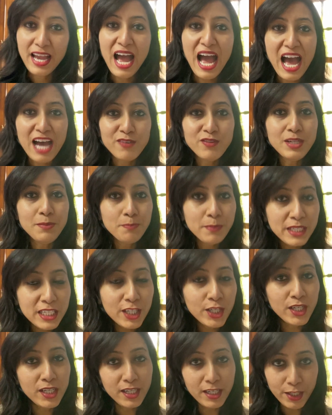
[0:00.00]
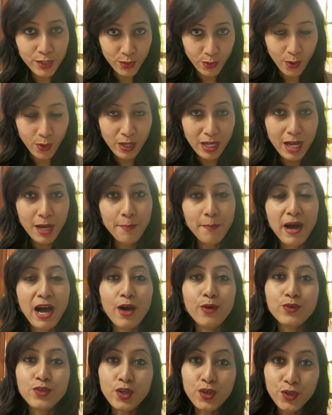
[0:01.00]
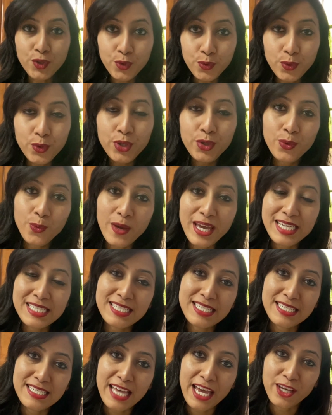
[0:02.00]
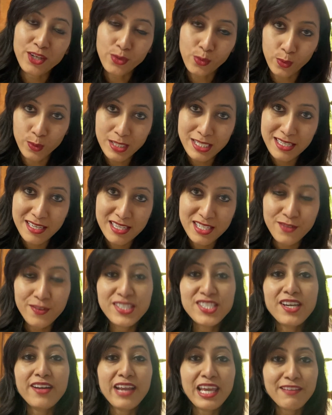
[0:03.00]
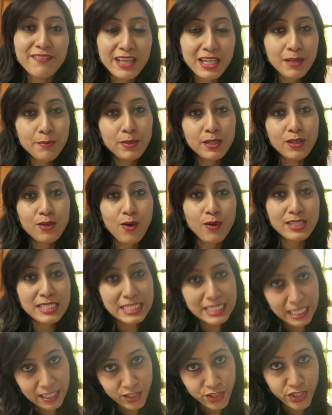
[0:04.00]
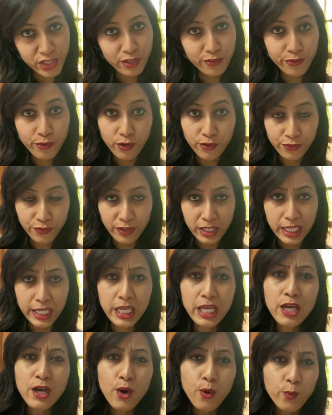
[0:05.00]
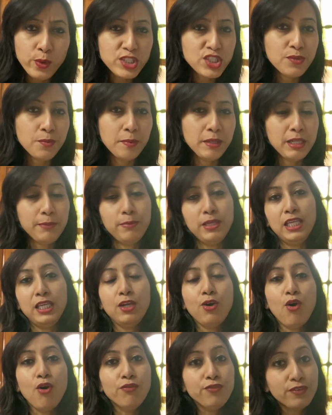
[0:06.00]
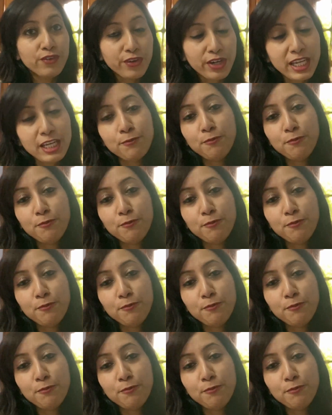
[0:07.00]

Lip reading: I will particularly talk about two UX design courses which are available on Skillshare for free, which will be of great